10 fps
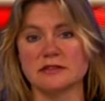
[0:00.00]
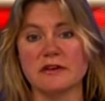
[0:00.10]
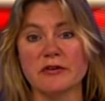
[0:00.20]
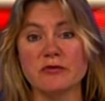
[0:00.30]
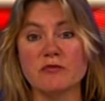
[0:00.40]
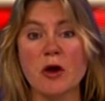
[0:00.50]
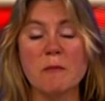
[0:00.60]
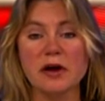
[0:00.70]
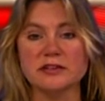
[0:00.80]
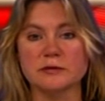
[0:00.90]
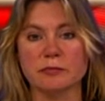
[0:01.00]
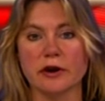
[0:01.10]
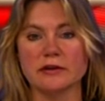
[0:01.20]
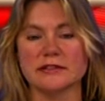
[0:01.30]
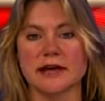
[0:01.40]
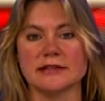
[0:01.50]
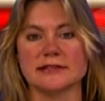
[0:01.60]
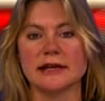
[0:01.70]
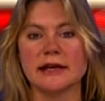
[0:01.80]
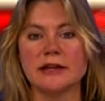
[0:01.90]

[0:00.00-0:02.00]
It's a very robust process.